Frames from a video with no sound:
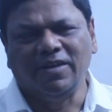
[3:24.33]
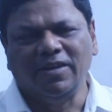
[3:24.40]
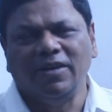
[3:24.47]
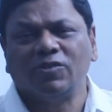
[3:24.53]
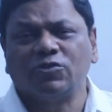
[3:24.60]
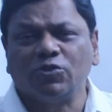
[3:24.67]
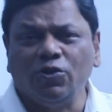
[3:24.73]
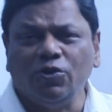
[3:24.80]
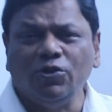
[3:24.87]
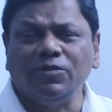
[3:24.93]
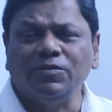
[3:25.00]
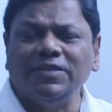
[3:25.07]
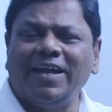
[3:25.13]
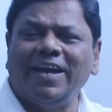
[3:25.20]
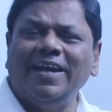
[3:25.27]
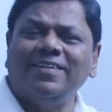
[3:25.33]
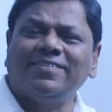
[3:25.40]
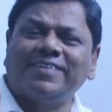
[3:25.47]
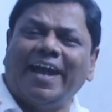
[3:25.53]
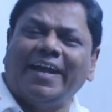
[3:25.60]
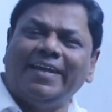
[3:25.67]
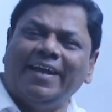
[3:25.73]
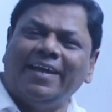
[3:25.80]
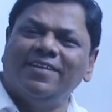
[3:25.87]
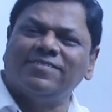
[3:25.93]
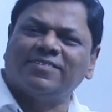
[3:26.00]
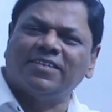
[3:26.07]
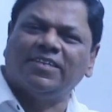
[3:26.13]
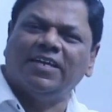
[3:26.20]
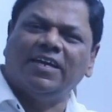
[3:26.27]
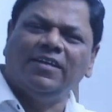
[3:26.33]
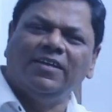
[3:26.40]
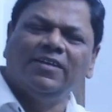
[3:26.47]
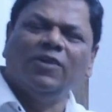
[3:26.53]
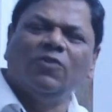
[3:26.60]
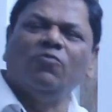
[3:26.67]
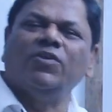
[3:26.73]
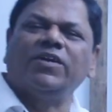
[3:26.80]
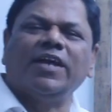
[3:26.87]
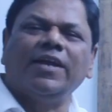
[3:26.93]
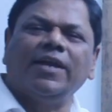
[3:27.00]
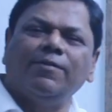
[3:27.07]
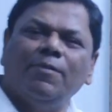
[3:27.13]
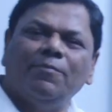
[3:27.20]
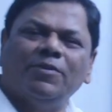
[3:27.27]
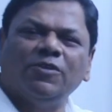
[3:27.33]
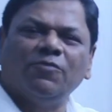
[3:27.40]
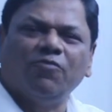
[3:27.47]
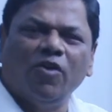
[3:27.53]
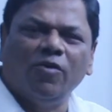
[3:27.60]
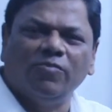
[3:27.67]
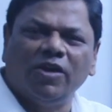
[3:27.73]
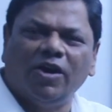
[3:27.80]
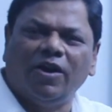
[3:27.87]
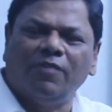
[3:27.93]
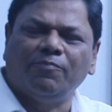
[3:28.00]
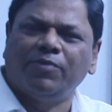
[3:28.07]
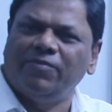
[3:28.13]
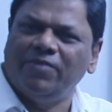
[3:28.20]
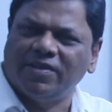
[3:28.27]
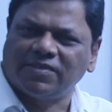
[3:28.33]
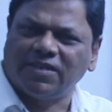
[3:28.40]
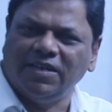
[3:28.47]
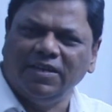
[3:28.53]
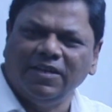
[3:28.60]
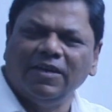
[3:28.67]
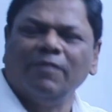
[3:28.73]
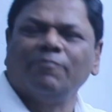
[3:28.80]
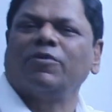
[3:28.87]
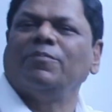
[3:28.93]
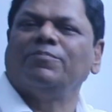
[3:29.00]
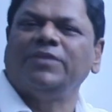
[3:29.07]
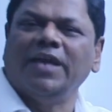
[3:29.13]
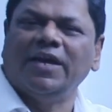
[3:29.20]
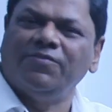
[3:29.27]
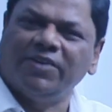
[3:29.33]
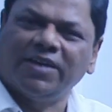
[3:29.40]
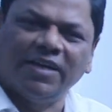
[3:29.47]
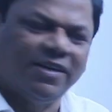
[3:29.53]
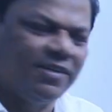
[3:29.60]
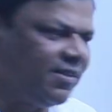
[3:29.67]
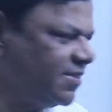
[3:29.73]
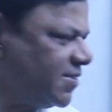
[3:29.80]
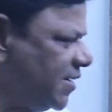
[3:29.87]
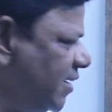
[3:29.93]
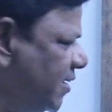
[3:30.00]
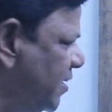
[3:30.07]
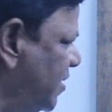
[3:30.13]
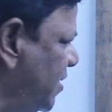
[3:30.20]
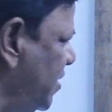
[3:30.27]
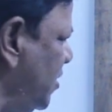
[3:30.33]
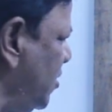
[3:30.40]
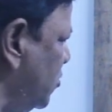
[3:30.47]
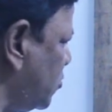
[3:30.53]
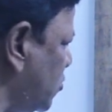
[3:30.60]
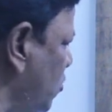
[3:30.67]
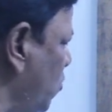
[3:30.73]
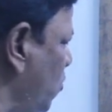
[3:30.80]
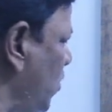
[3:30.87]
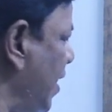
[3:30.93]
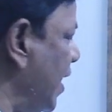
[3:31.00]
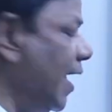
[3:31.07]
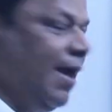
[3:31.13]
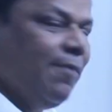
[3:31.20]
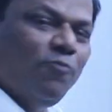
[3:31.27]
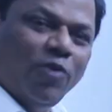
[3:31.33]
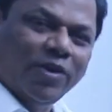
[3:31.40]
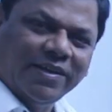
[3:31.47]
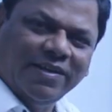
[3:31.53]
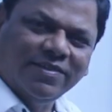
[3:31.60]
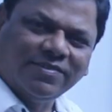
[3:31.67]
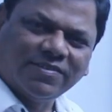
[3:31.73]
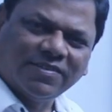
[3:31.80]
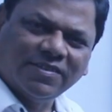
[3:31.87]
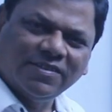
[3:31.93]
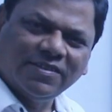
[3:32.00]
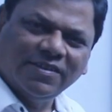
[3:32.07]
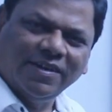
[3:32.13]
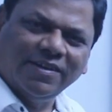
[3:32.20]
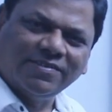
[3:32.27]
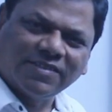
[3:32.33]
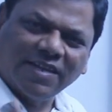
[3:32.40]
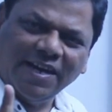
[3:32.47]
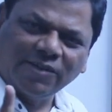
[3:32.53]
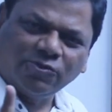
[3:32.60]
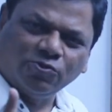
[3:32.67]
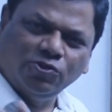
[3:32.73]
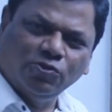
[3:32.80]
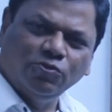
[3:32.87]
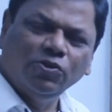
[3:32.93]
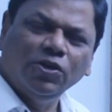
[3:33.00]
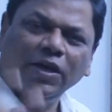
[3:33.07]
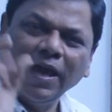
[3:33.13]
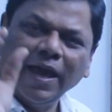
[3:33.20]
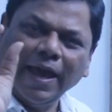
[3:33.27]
So generally standard angles are there. We can remember the formula previously. From there we can understand. So m what is? It is clear to you.